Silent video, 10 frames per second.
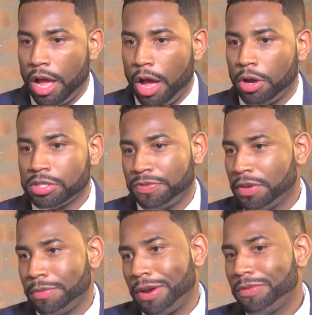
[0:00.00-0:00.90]
I also
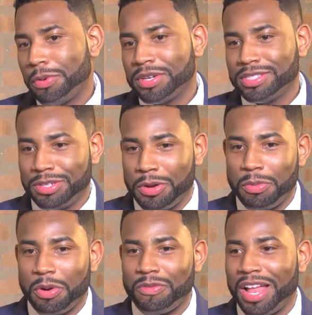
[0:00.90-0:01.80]
think about, of course,
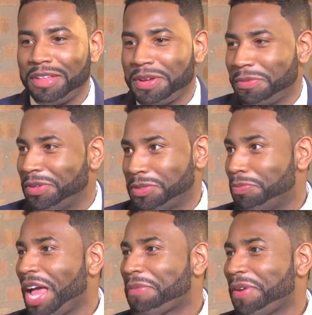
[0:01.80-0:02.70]
more relevant was
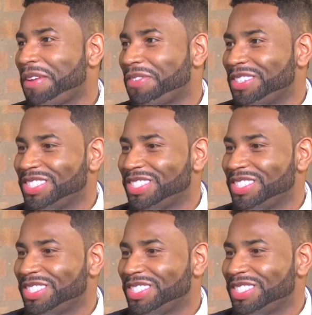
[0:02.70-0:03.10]
Black Panther.